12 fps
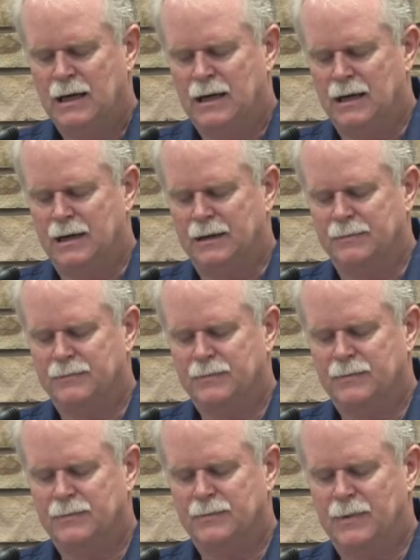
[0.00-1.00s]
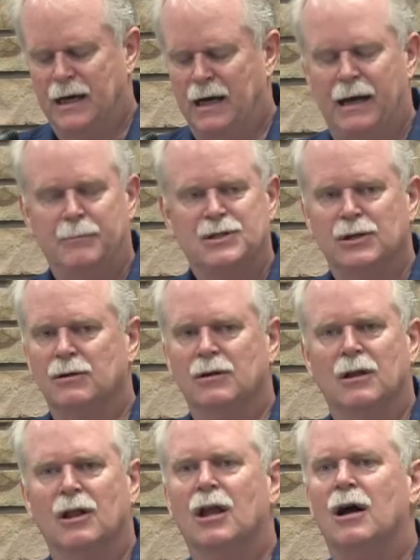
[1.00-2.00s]
I absolutely
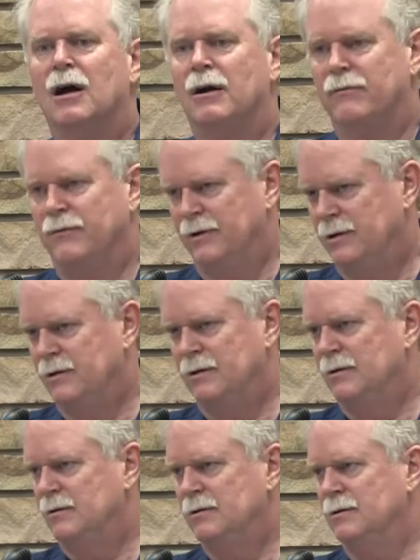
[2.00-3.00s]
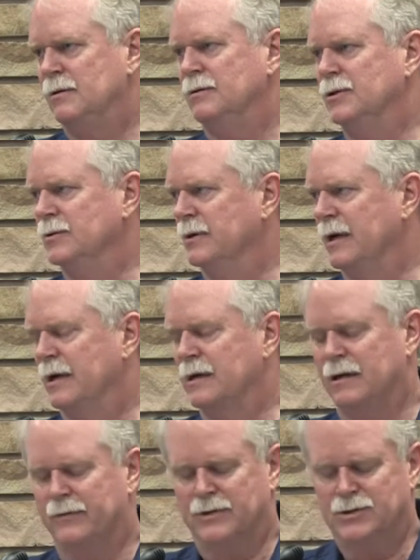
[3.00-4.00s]
loved doing that
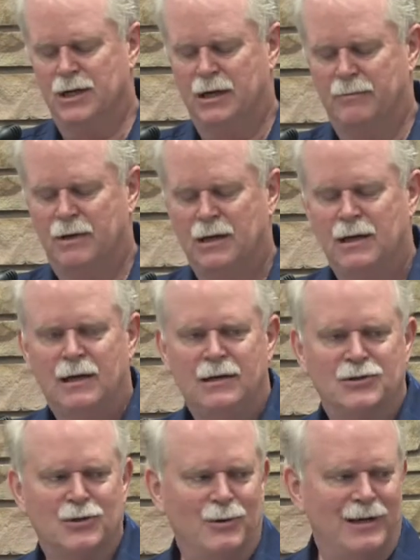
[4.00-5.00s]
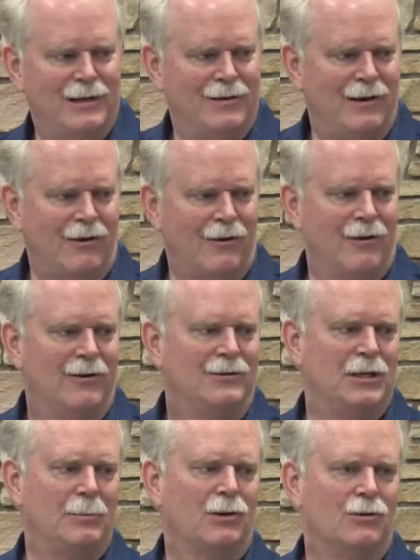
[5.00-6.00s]
kind of a job. So we did our
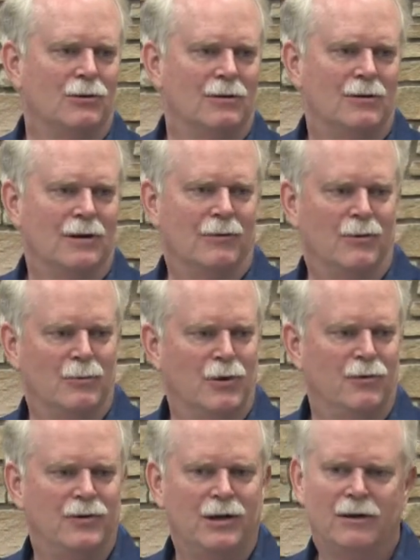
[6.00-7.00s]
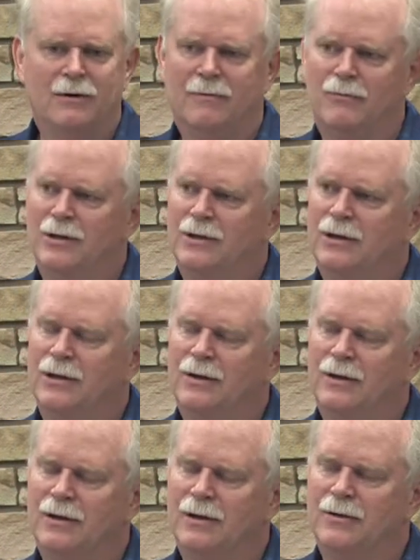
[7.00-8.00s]
typical, we moved here, we did
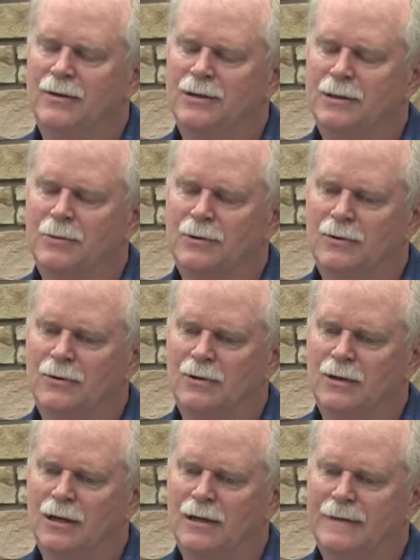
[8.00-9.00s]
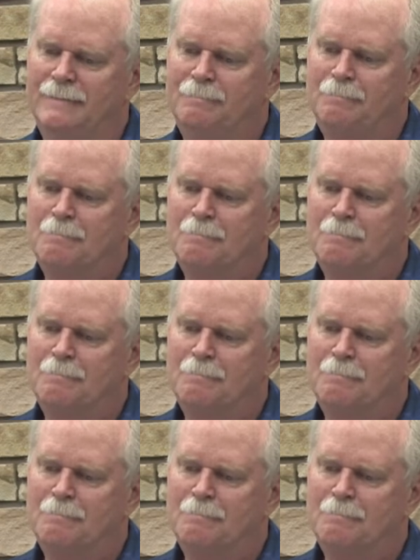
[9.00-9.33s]
the typical